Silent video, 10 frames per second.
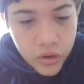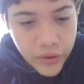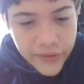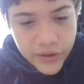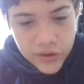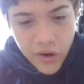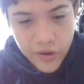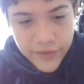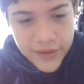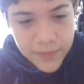look at the
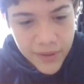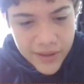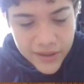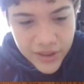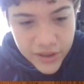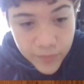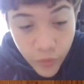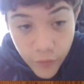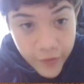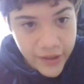clock. This player is just
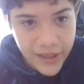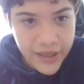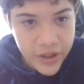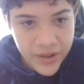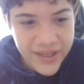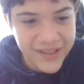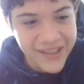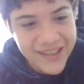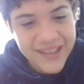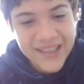moving like crazy.